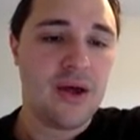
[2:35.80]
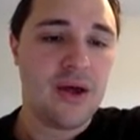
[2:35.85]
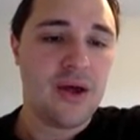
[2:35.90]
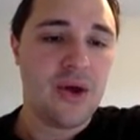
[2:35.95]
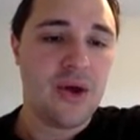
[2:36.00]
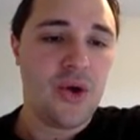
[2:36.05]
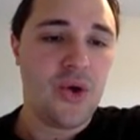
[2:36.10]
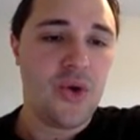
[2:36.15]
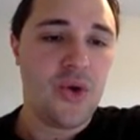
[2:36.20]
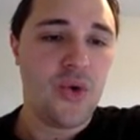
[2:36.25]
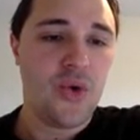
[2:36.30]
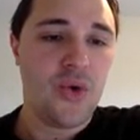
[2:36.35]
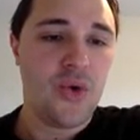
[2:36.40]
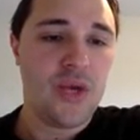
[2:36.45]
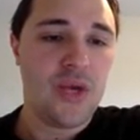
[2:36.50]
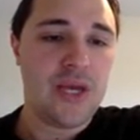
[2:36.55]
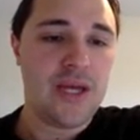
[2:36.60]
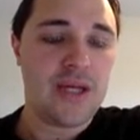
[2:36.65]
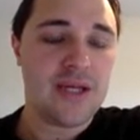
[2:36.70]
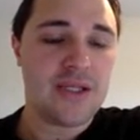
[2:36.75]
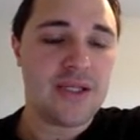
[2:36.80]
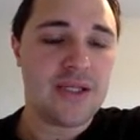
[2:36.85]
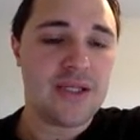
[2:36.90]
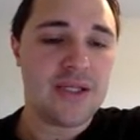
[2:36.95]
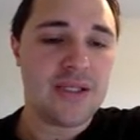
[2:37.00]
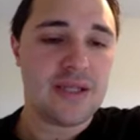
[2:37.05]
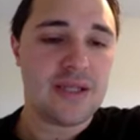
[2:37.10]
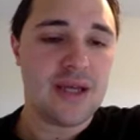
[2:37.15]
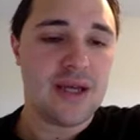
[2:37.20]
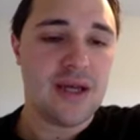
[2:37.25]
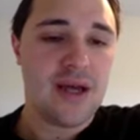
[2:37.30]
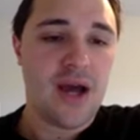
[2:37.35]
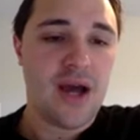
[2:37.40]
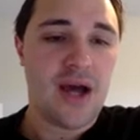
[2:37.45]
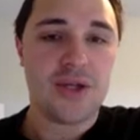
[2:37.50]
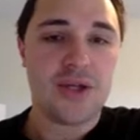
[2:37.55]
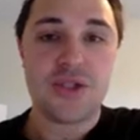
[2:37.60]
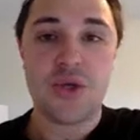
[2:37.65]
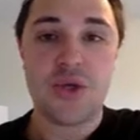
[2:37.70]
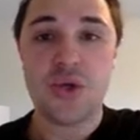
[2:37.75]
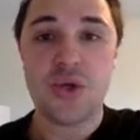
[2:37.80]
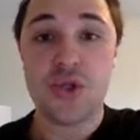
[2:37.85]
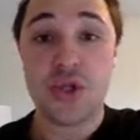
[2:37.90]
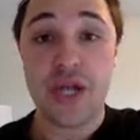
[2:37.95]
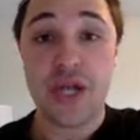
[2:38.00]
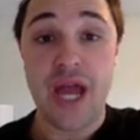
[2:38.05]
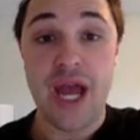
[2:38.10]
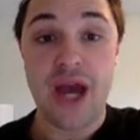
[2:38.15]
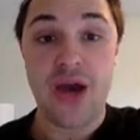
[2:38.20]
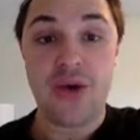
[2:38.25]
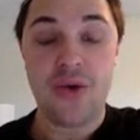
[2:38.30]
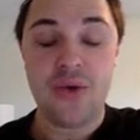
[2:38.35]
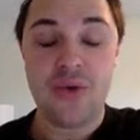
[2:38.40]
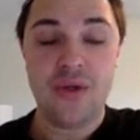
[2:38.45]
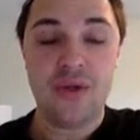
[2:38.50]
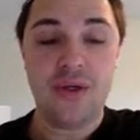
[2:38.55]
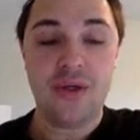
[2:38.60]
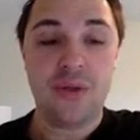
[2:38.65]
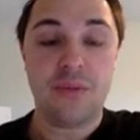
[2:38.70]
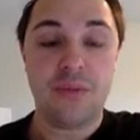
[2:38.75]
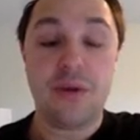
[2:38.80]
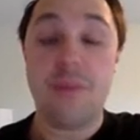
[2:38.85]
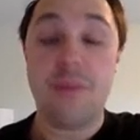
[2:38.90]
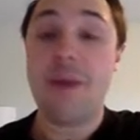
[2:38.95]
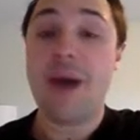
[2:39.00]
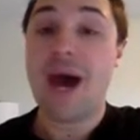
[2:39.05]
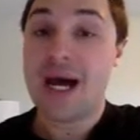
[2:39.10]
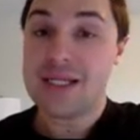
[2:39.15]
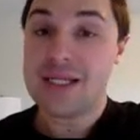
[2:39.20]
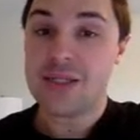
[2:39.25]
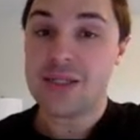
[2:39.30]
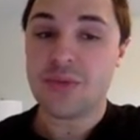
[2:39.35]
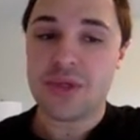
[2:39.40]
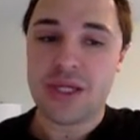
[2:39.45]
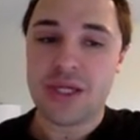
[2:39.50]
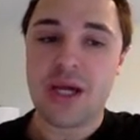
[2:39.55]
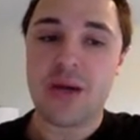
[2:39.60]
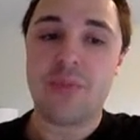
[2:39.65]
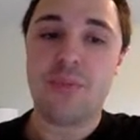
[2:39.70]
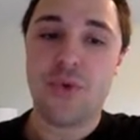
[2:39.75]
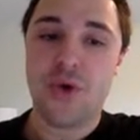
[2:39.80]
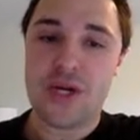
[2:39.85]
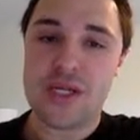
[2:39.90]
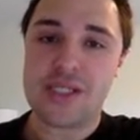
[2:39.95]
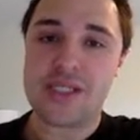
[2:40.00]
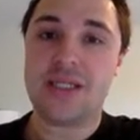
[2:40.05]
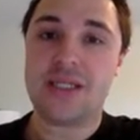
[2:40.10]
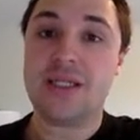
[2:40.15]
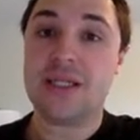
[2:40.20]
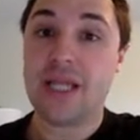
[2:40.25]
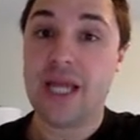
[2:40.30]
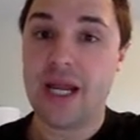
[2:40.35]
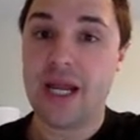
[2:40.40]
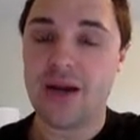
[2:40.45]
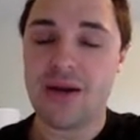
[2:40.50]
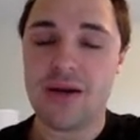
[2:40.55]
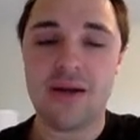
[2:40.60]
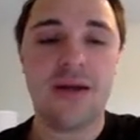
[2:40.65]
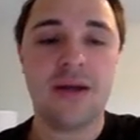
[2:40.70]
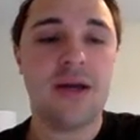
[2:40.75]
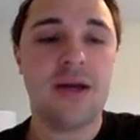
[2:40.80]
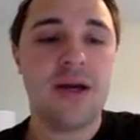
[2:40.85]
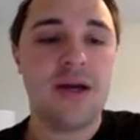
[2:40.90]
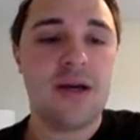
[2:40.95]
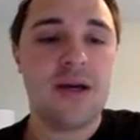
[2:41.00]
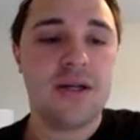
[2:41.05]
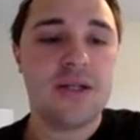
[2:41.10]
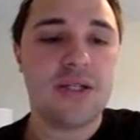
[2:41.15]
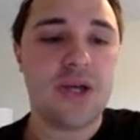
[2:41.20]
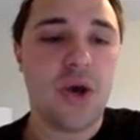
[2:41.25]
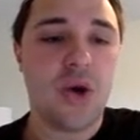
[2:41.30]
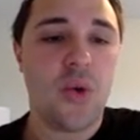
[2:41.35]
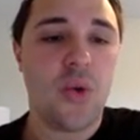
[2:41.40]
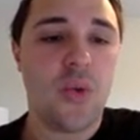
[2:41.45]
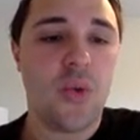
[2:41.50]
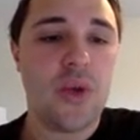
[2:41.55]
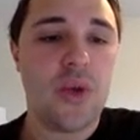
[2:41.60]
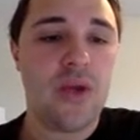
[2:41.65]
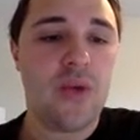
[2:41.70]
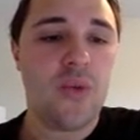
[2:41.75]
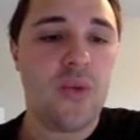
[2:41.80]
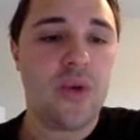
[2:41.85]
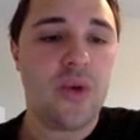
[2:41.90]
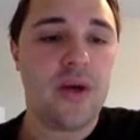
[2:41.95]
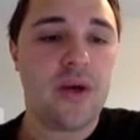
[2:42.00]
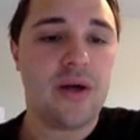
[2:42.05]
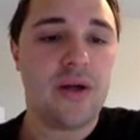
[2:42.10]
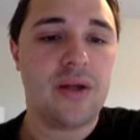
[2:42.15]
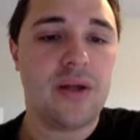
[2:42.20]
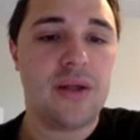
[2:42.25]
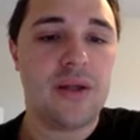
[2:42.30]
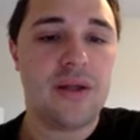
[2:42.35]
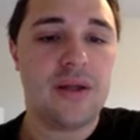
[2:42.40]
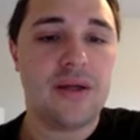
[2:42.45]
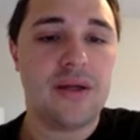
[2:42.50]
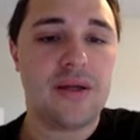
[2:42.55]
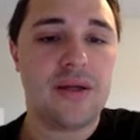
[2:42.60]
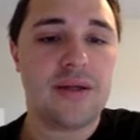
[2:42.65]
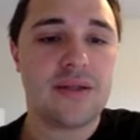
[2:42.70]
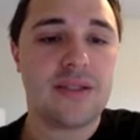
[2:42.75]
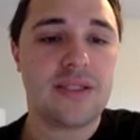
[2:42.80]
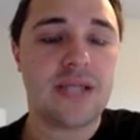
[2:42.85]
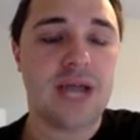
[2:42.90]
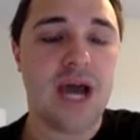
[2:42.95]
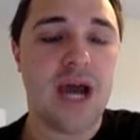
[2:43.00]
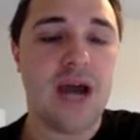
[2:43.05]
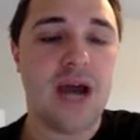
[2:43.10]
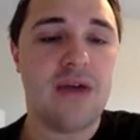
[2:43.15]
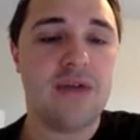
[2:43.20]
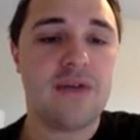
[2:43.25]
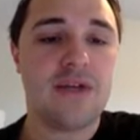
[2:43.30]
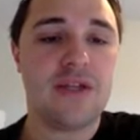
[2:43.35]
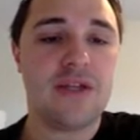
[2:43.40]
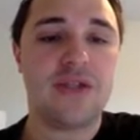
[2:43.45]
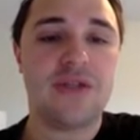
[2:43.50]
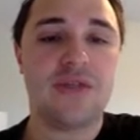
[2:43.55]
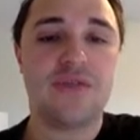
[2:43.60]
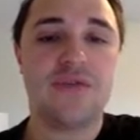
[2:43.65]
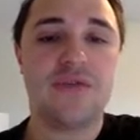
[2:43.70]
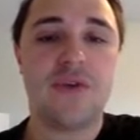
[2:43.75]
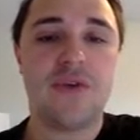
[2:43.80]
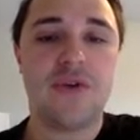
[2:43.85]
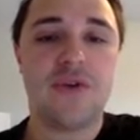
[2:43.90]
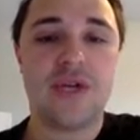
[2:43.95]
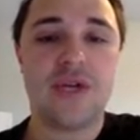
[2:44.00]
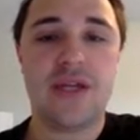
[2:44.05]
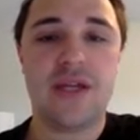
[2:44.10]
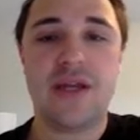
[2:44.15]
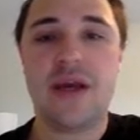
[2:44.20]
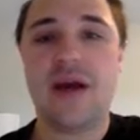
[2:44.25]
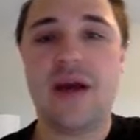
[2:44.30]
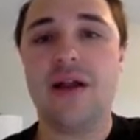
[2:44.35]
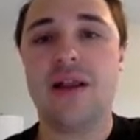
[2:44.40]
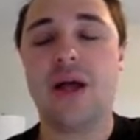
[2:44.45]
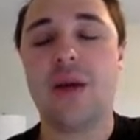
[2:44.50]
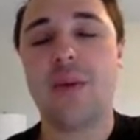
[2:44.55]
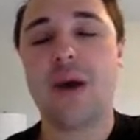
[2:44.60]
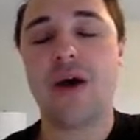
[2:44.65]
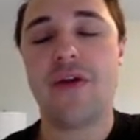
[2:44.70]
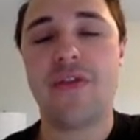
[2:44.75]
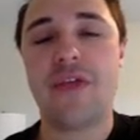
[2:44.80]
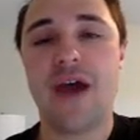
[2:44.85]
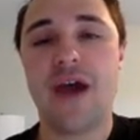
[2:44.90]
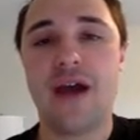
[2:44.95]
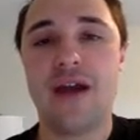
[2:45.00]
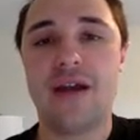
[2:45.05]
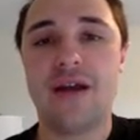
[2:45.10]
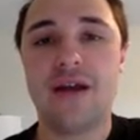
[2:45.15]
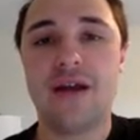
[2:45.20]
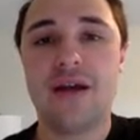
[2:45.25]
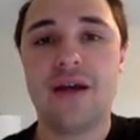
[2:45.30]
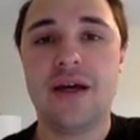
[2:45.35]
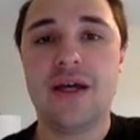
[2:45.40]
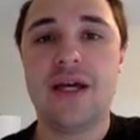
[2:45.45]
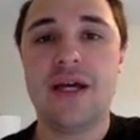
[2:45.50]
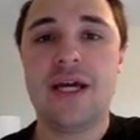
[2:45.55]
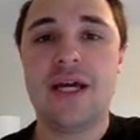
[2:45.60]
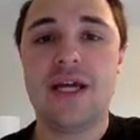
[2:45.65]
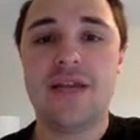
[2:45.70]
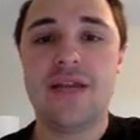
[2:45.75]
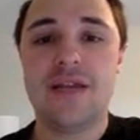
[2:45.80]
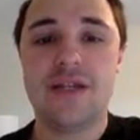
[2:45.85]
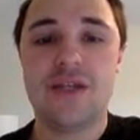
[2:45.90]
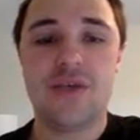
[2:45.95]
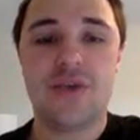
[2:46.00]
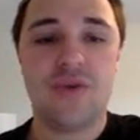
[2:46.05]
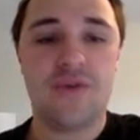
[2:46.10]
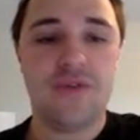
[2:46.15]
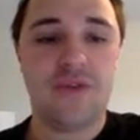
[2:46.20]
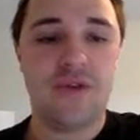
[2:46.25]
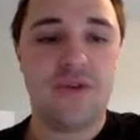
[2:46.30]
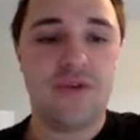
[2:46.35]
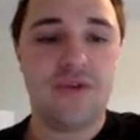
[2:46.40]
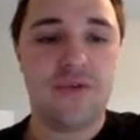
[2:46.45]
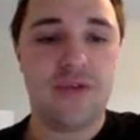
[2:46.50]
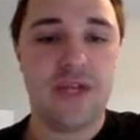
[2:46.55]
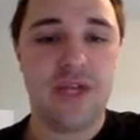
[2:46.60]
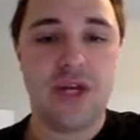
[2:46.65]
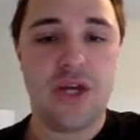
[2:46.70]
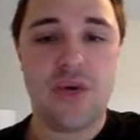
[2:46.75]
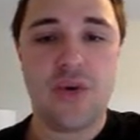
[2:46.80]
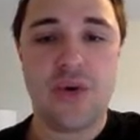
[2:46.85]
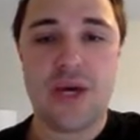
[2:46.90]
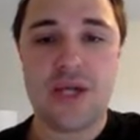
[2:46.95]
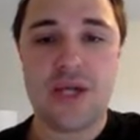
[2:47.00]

who is a soldier now, but possibly a president later. So we will dive into further detail about that in this review video as